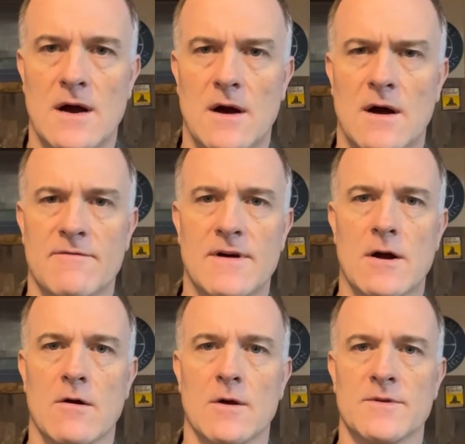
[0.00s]
uh,
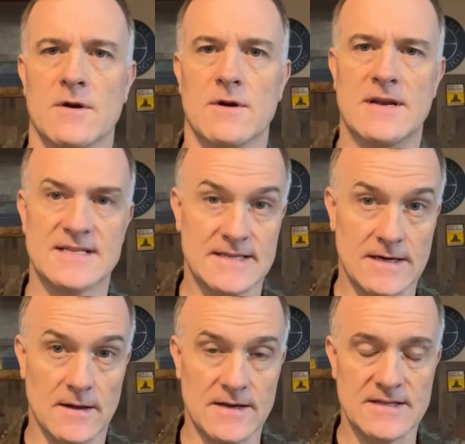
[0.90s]
firearms that aren't
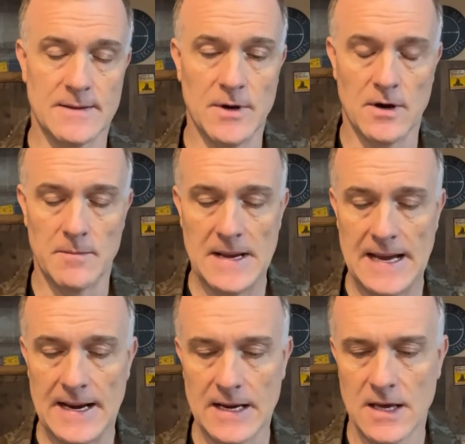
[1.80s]
necessarily
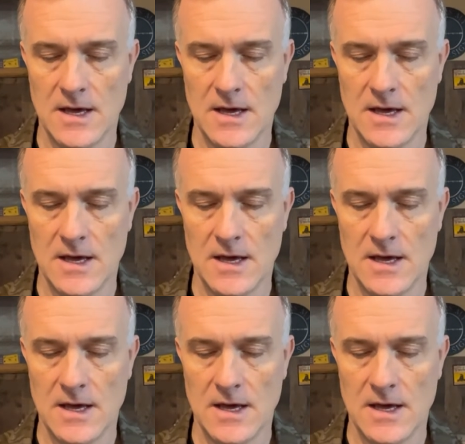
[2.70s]
semi-automatic.